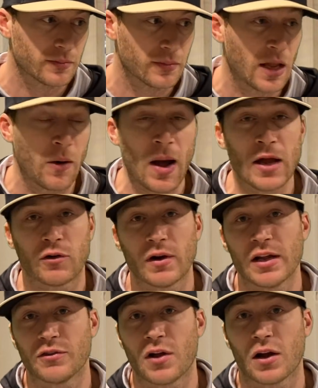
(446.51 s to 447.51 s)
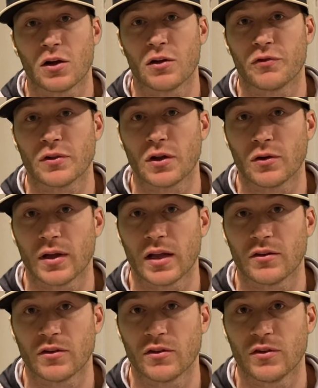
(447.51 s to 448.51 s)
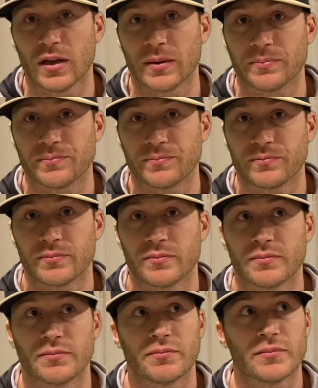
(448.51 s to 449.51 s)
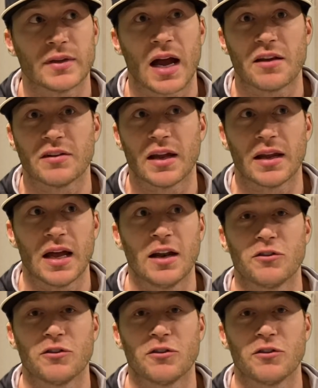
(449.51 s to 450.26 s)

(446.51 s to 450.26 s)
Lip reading: Now, I agree it's not good for little kids to see guys getting hit.